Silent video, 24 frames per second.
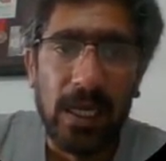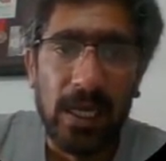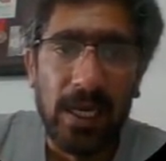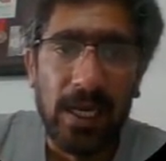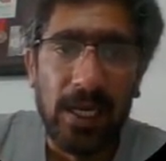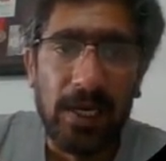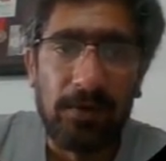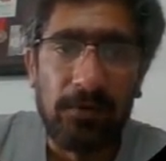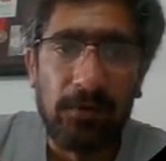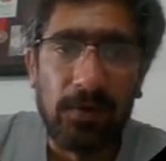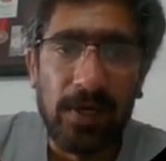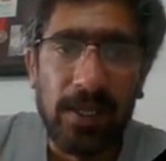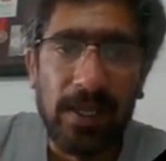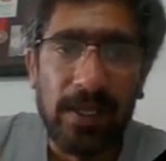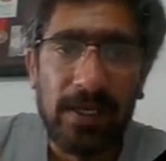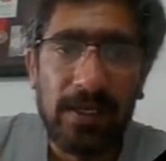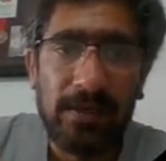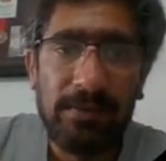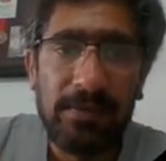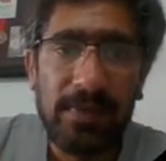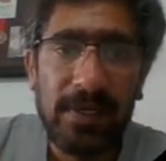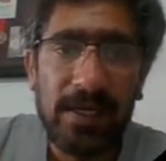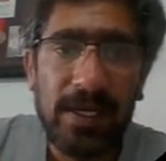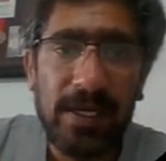it would
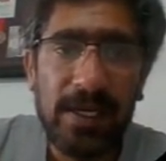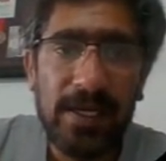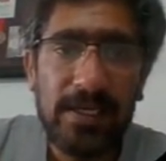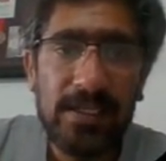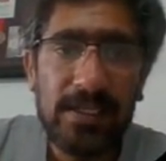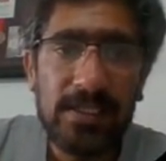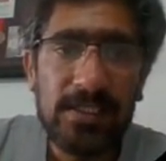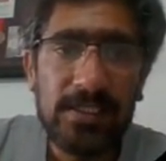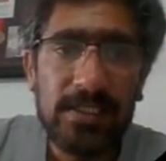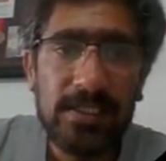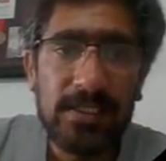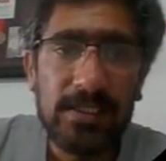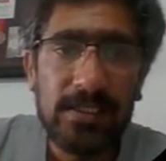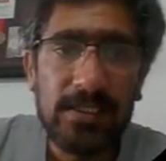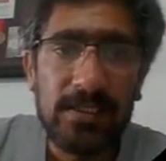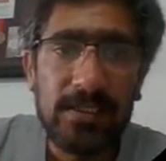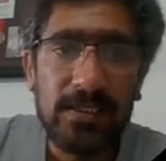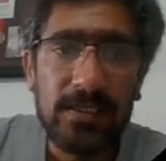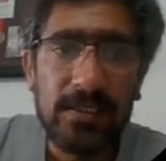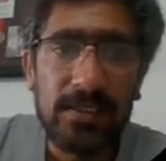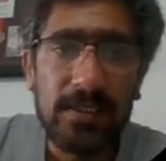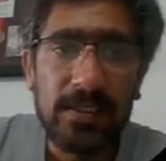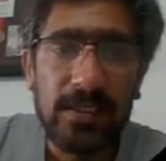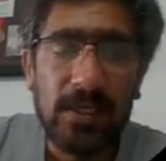eliminate
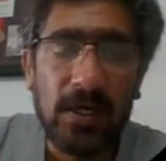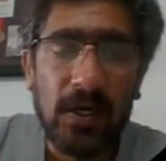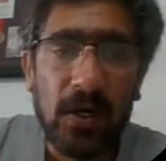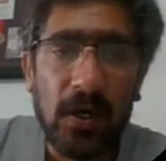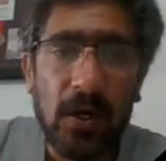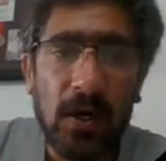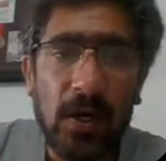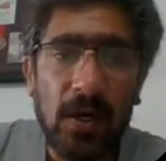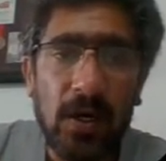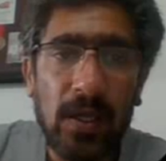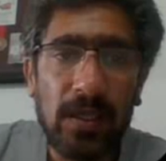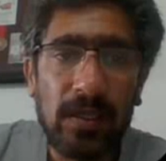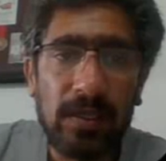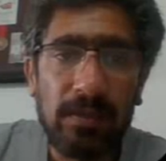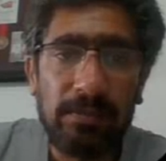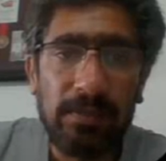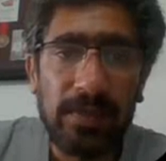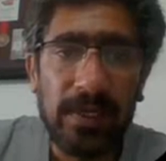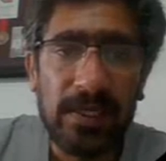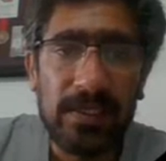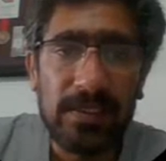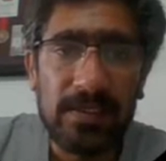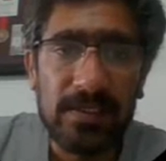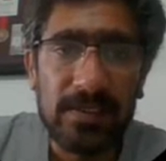all the
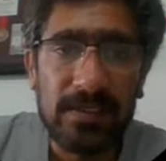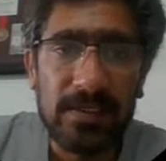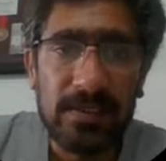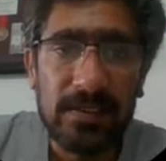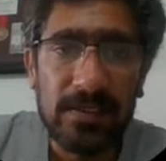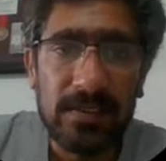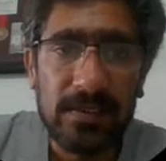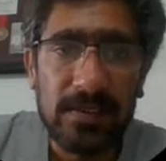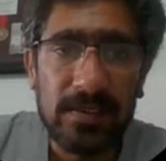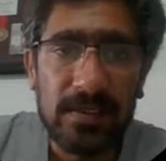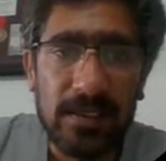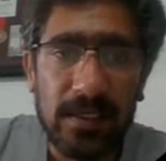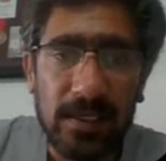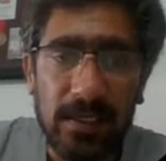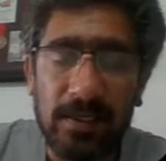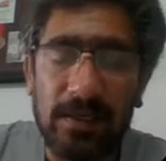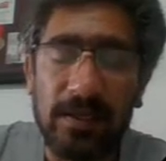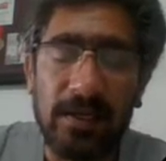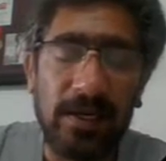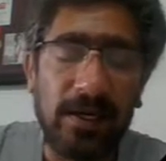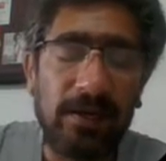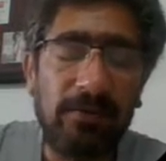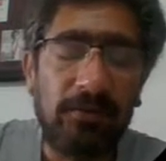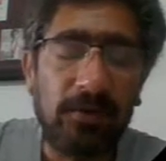places,
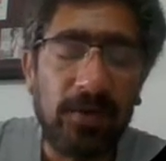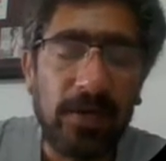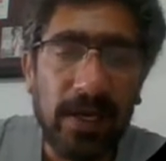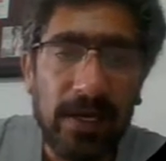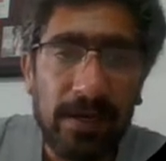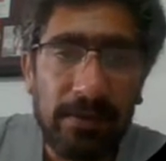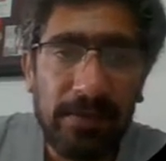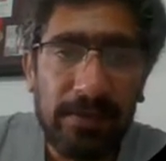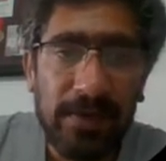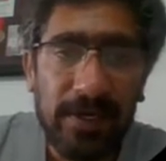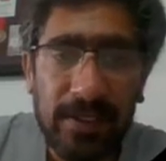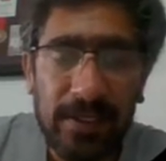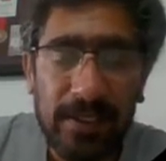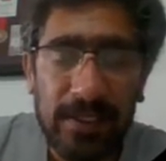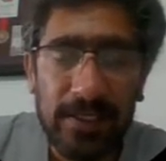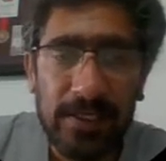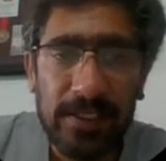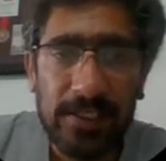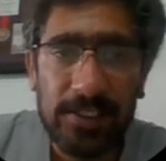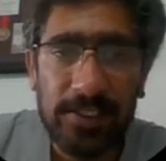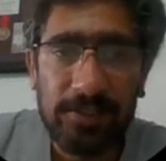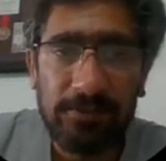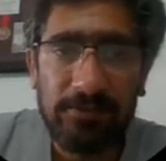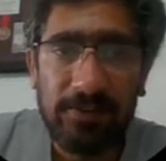it would eliminate the
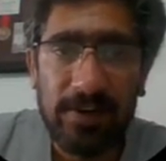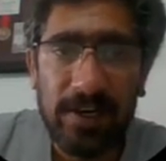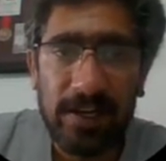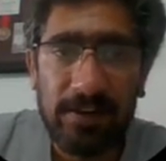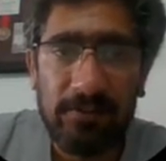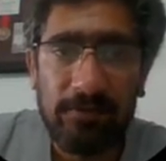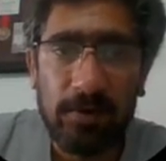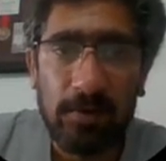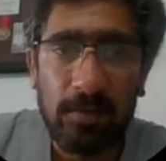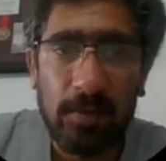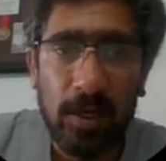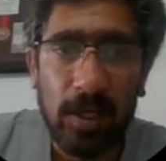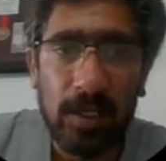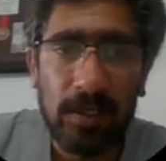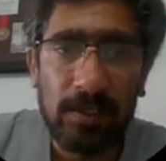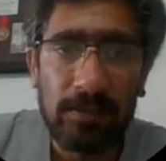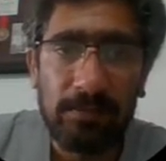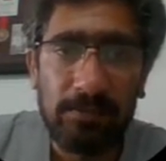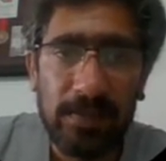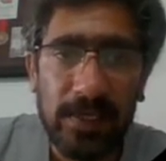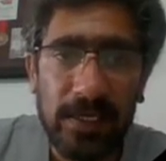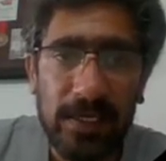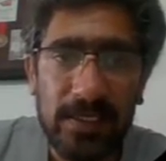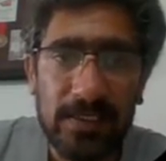digit 5 from all the
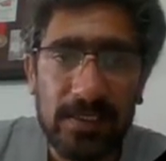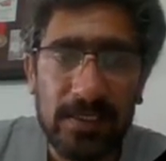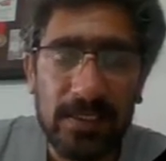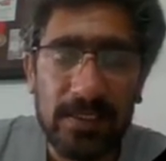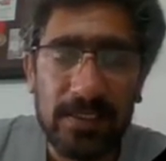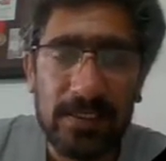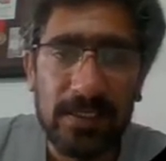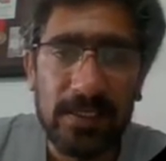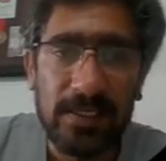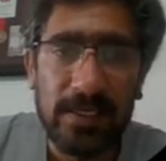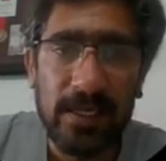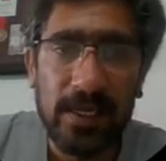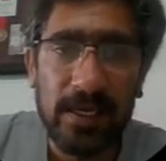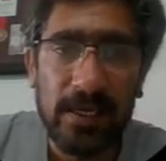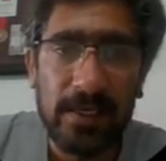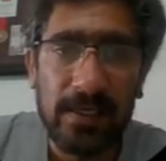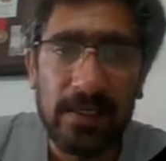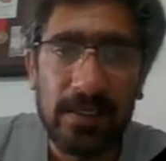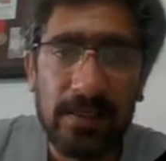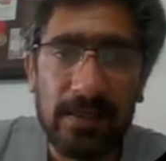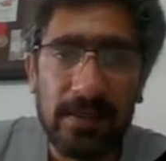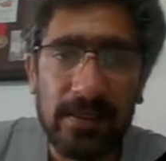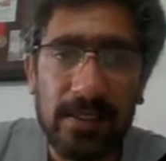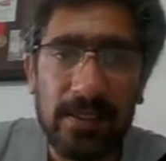places it can
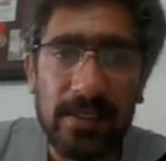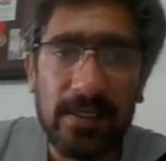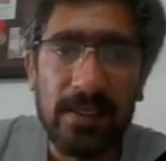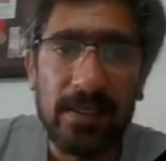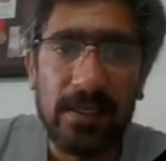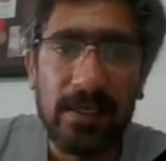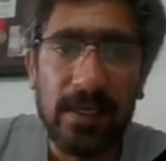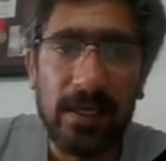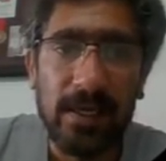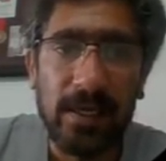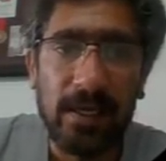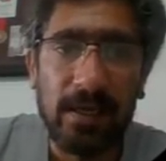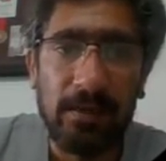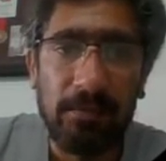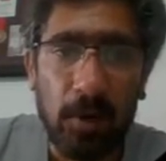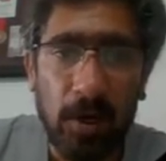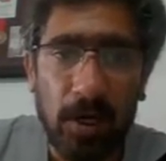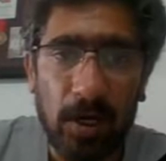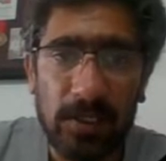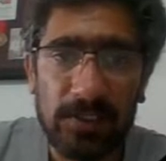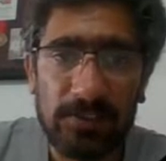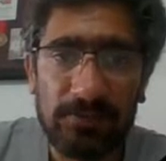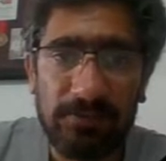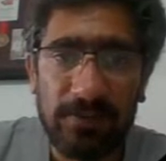occur in
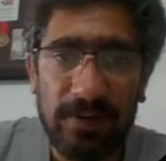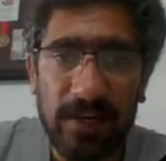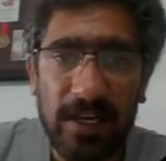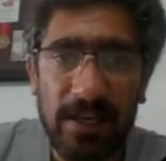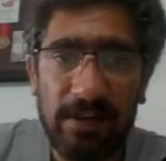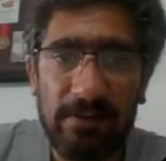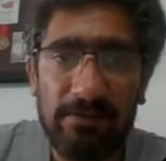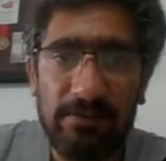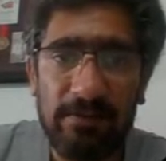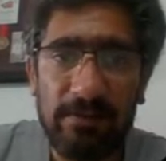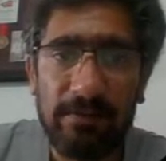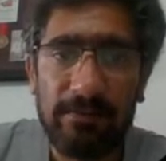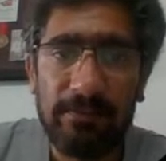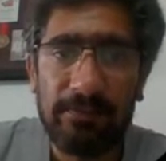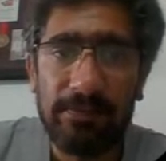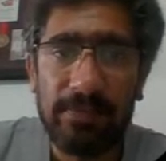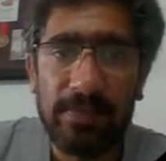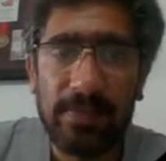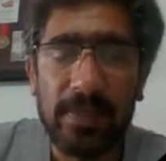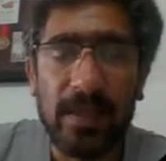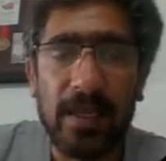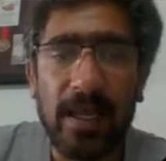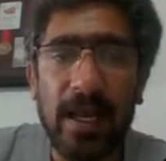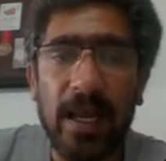box 5
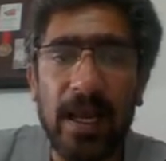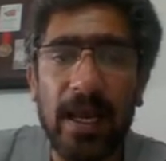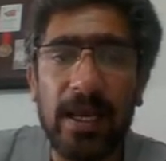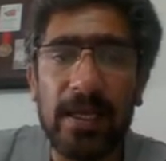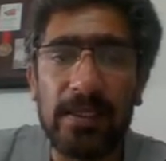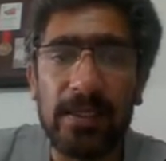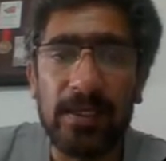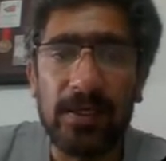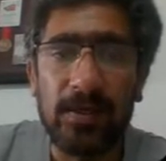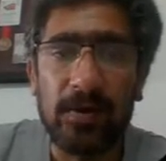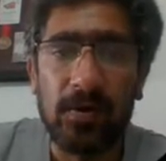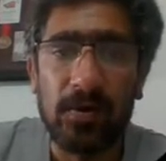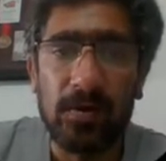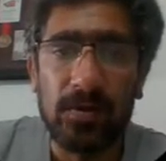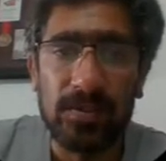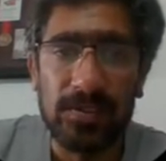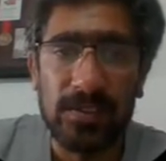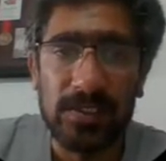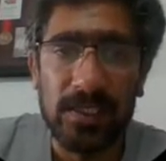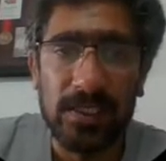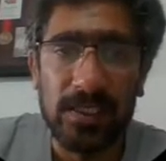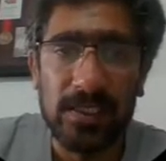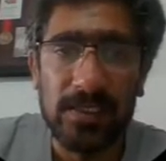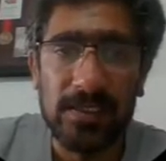and in row
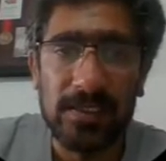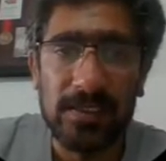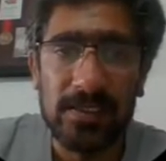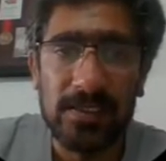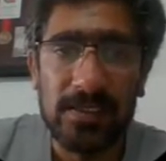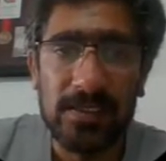6,